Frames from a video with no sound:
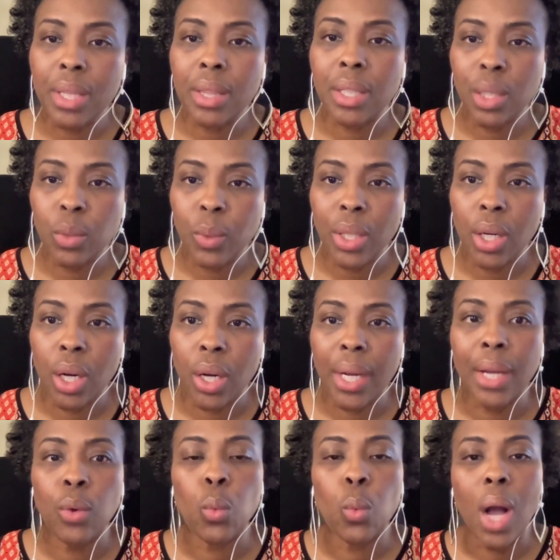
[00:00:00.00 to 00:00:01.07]
think we are
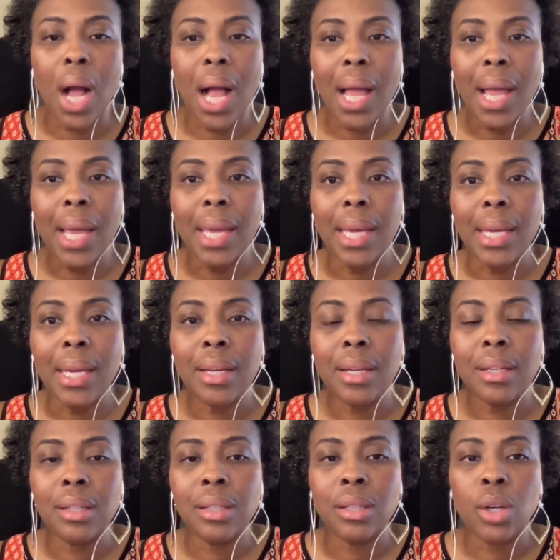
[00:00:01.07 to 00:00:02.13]
and why
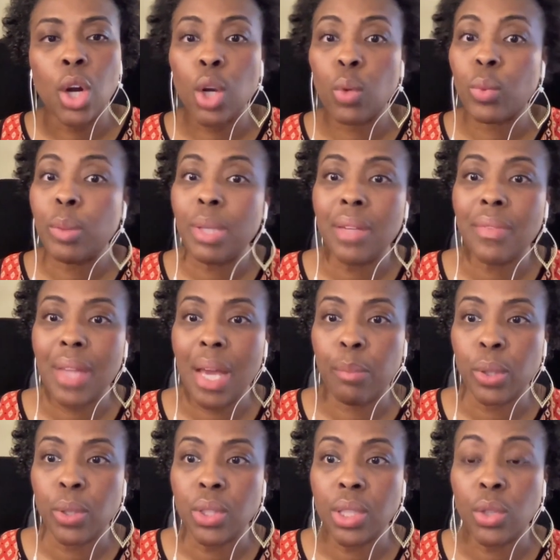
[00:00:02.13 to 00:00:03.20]
aren't we being that
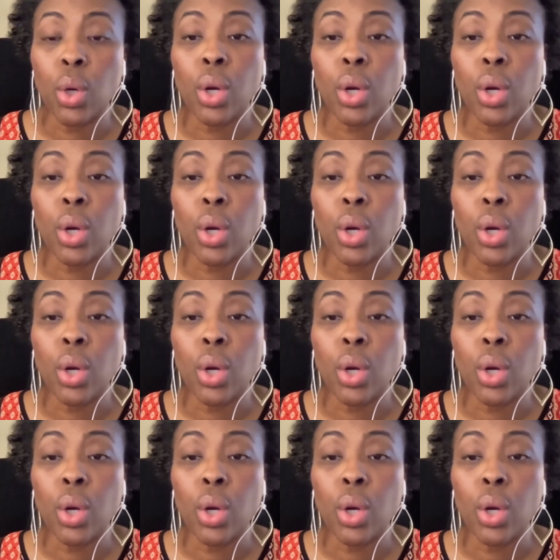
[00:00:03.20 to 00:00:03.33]
person?